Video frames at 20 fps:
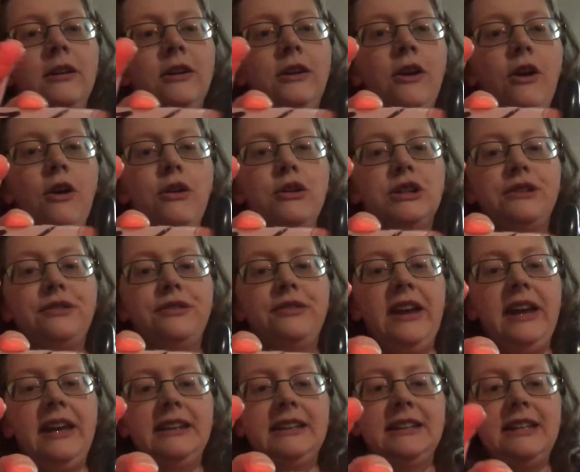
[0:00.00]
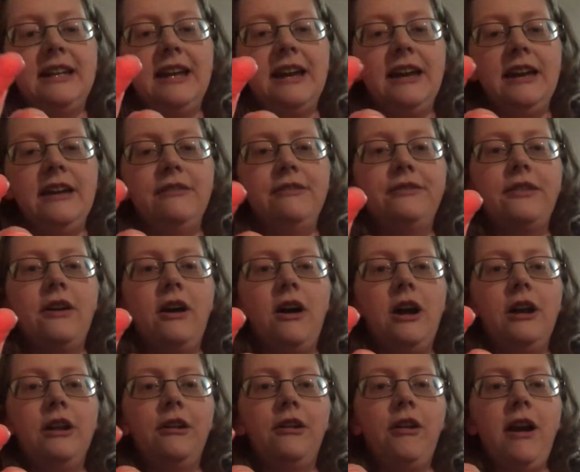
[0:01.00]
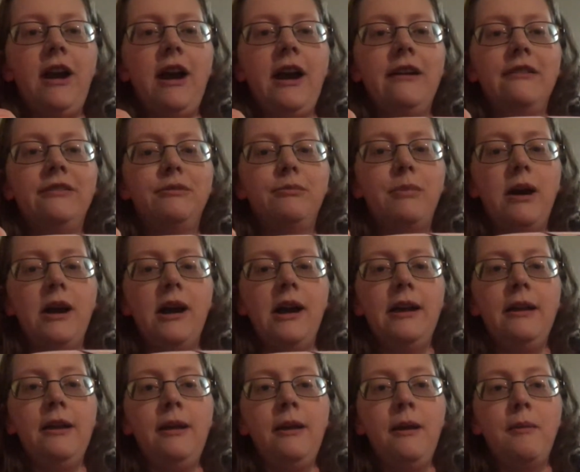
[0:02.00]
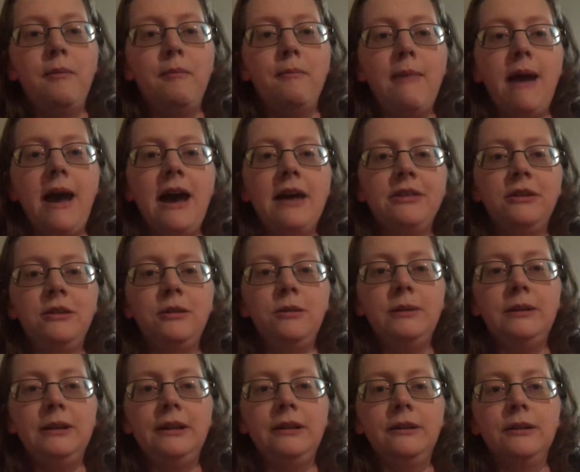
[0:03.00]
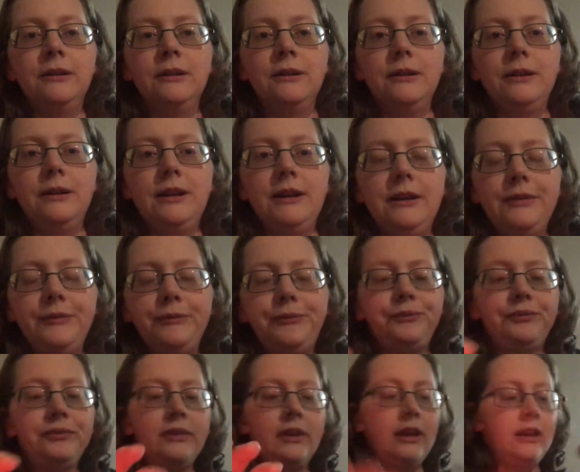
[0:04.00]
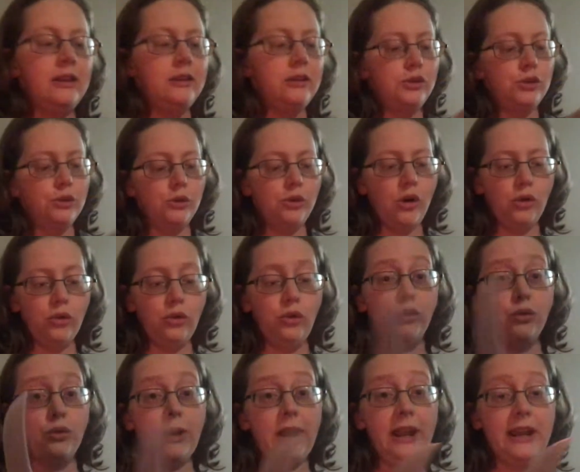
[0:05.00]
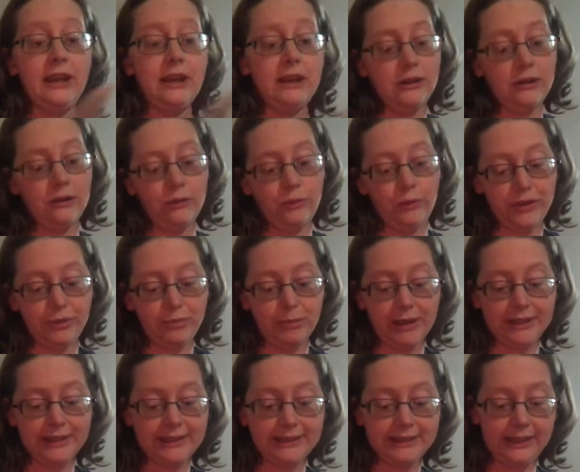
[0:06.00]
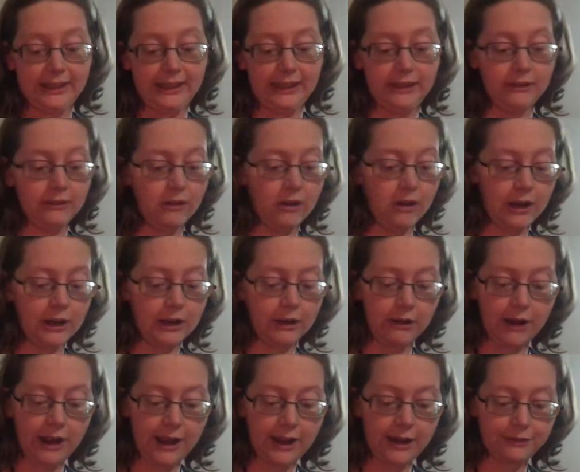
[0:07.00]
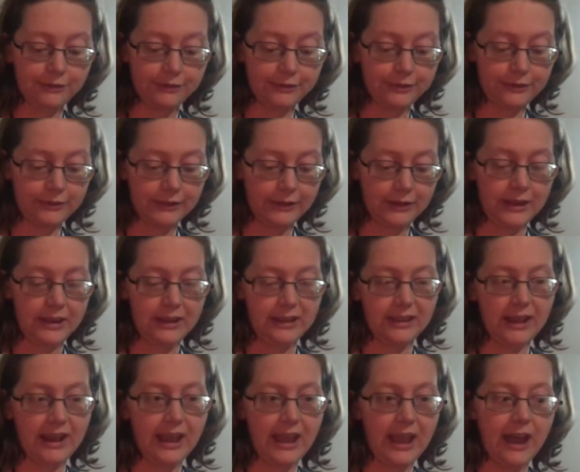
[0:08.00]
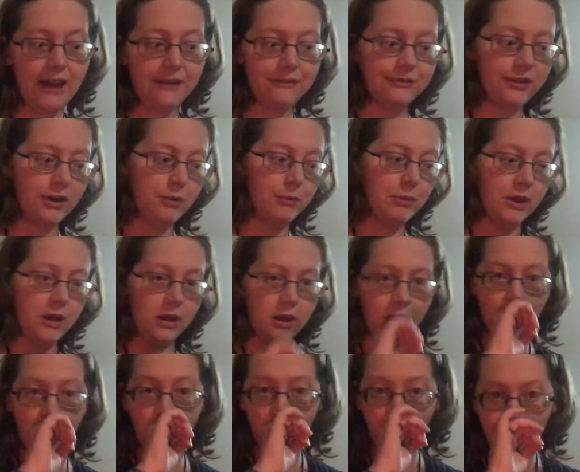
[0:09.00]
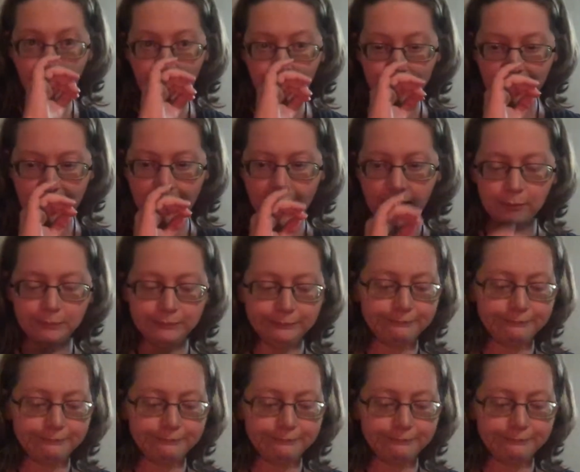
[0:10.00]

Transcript: Ghostface Knife, autographed by Matthew Lillard. This will go great with my Skeet autograph that I have from Bam!